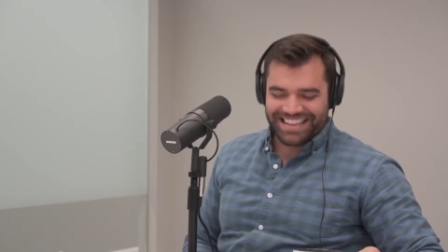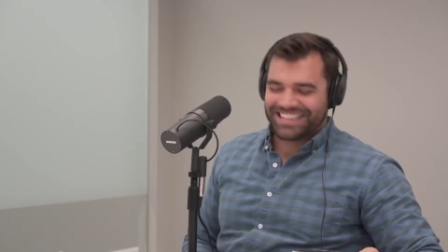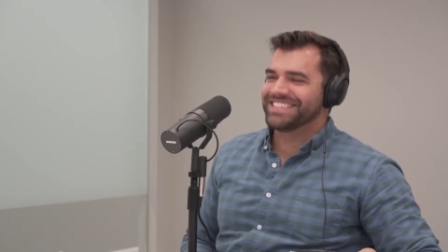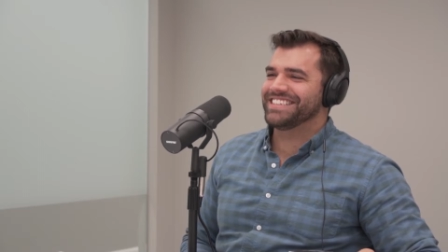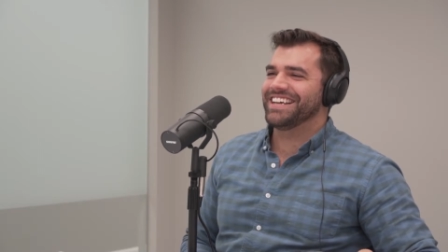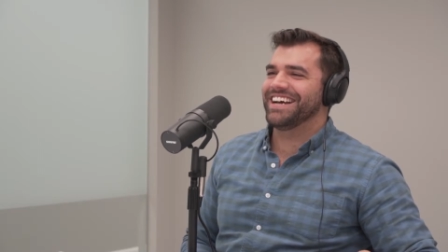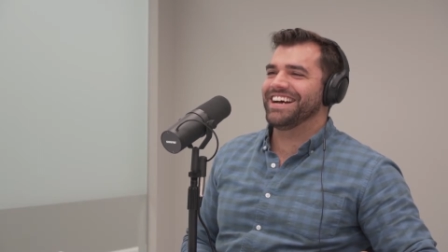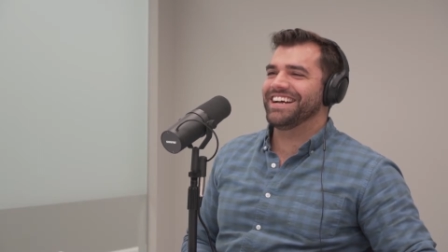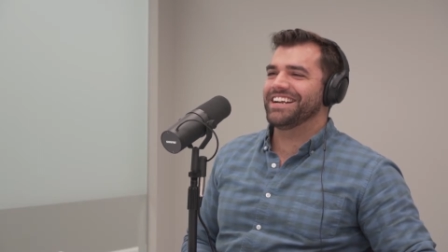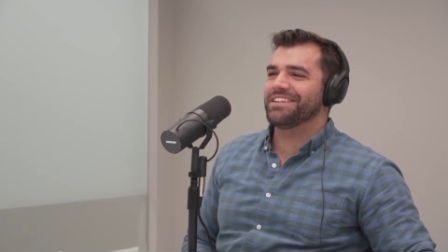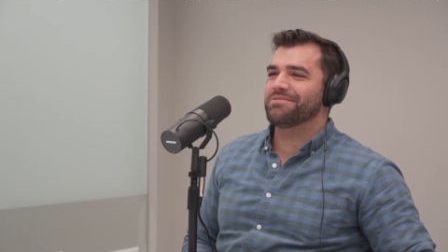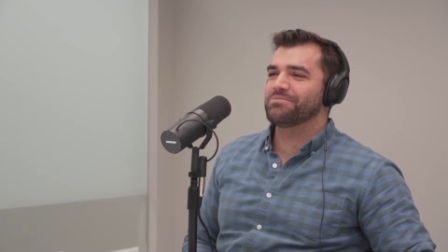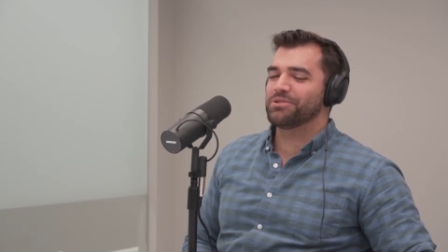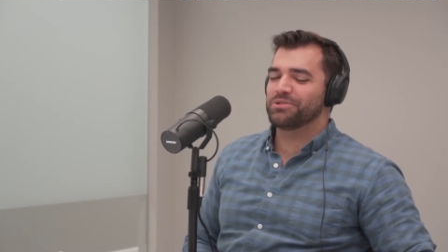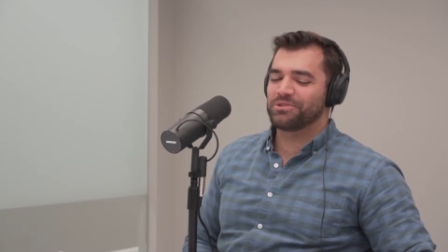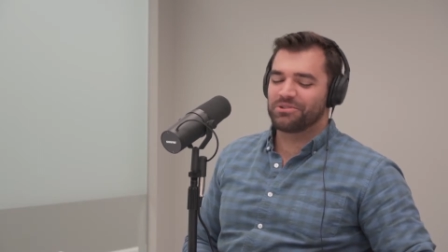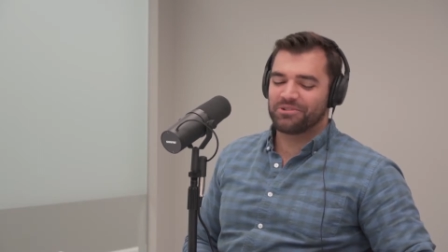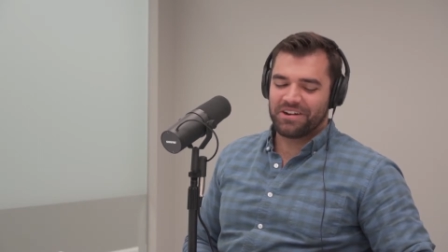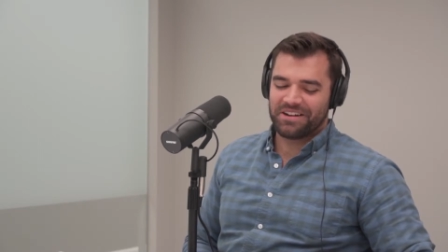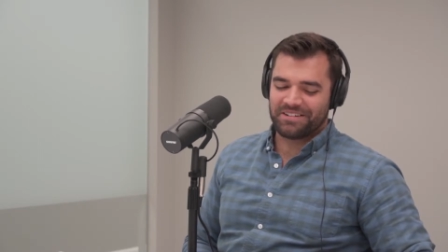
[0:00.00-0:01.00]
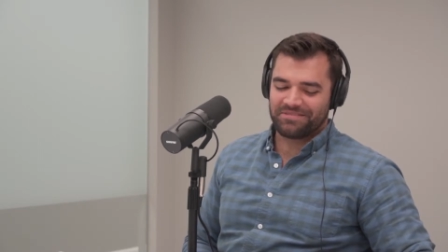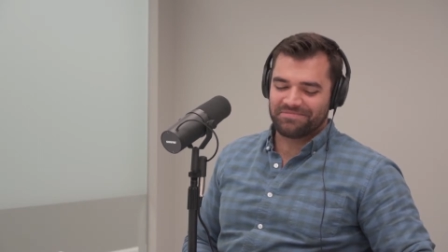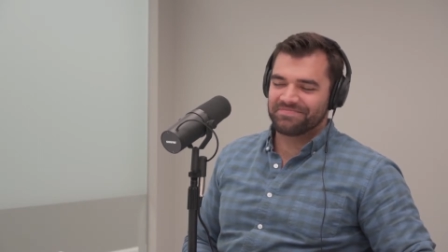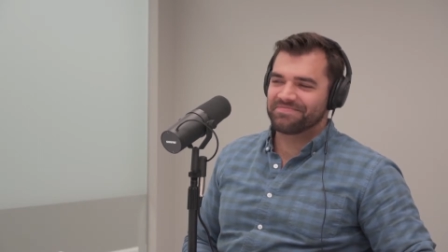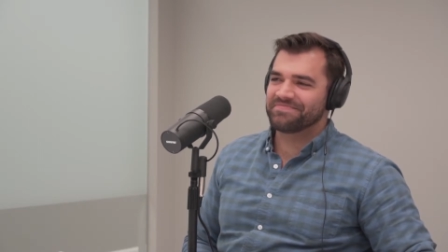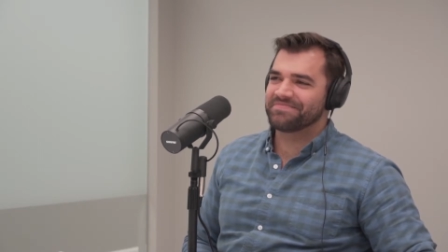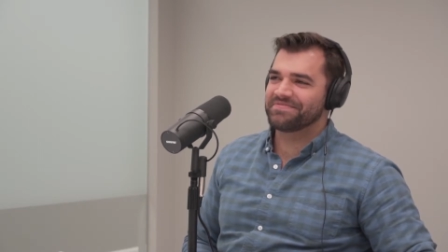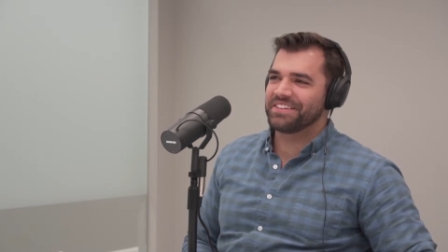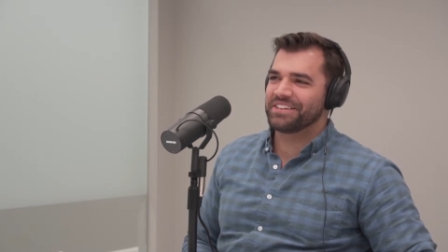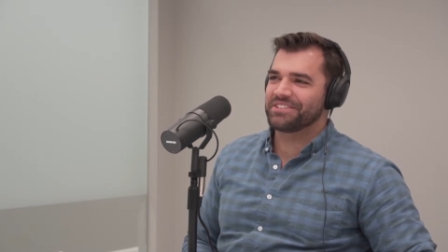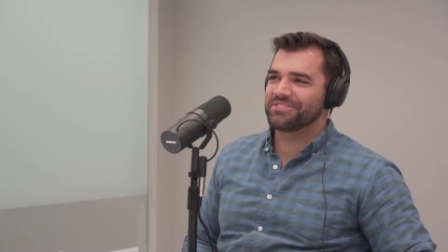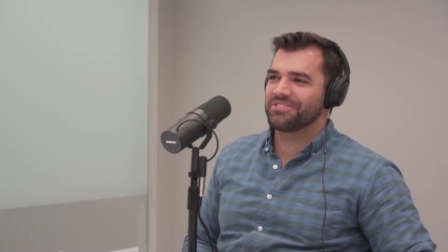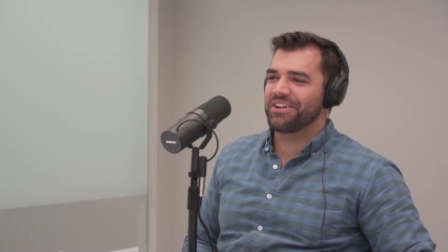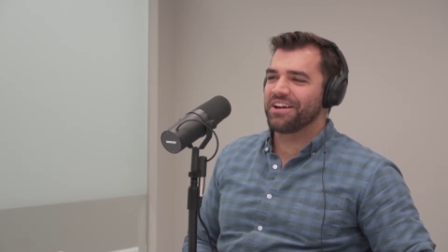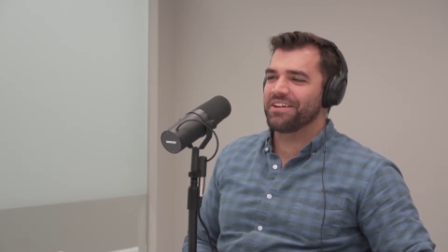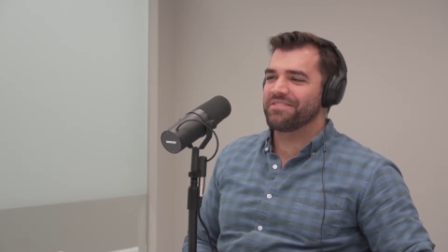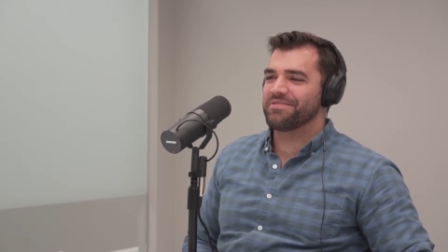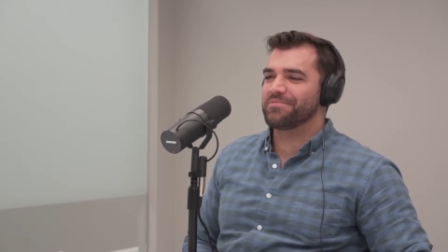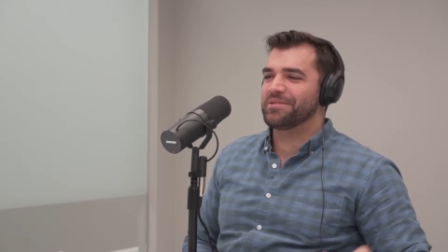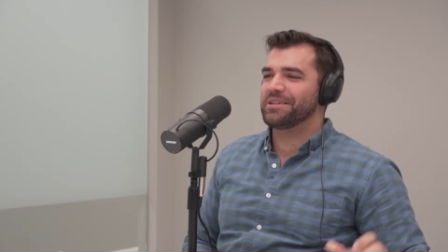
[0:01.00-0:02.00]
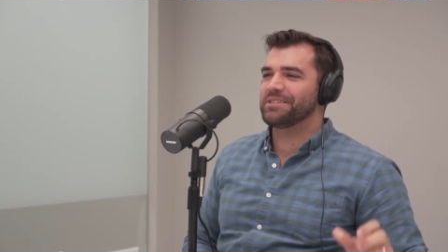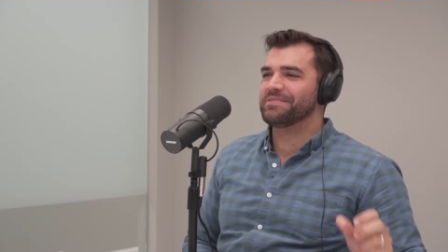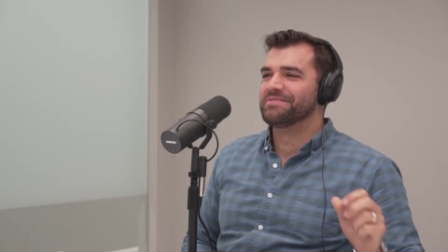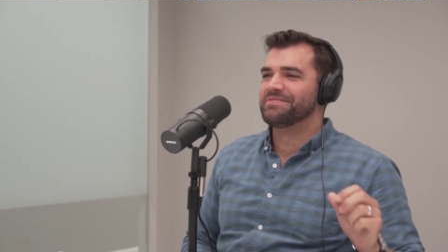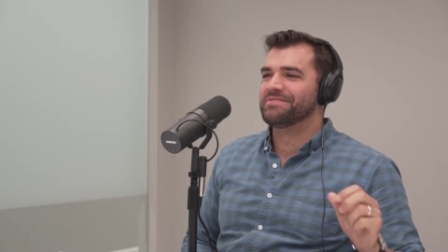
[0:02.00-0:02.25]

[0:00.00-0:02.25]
Todd, I'm doing great. Thanks for having me.